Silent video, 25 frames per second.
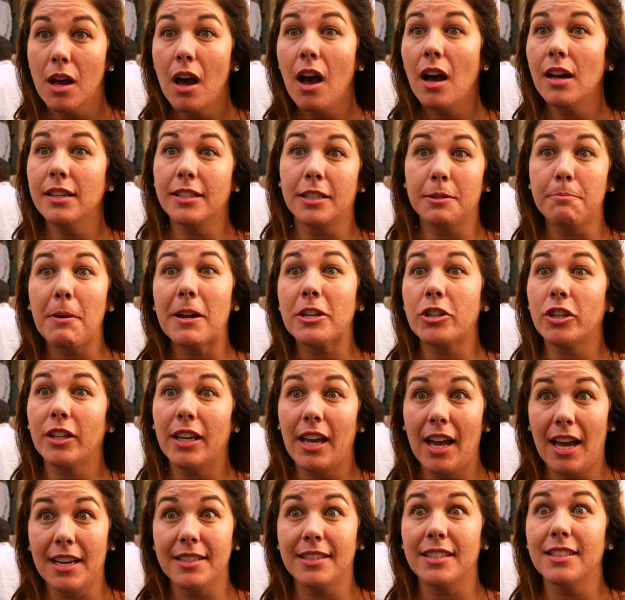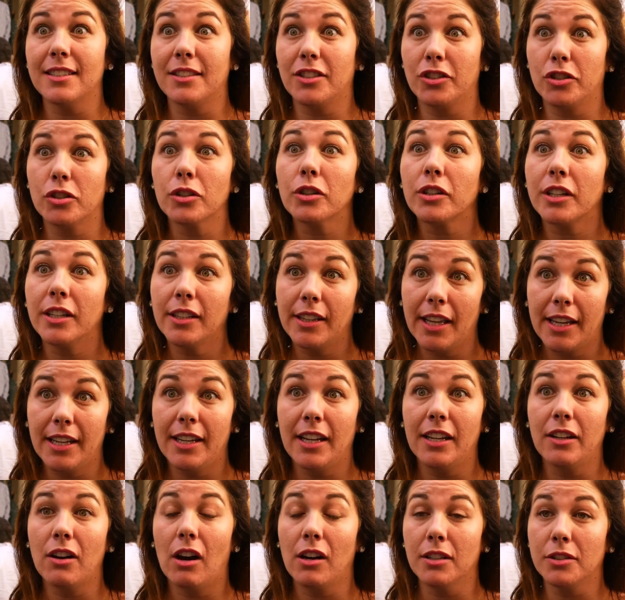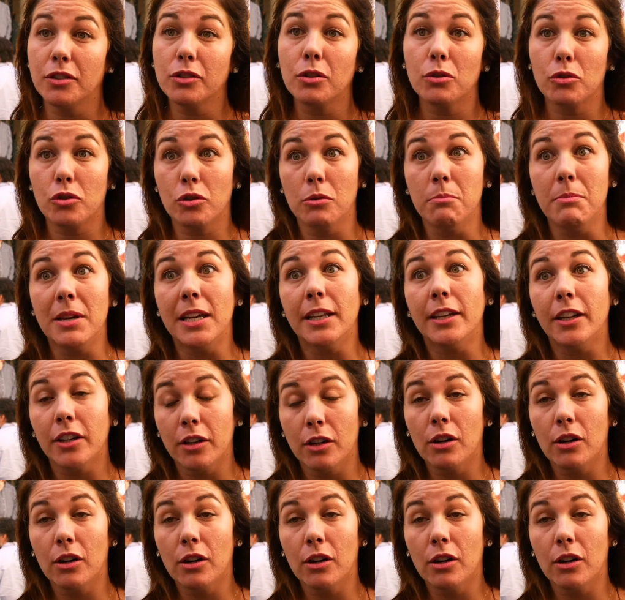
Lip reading: especially as it's circulating on social media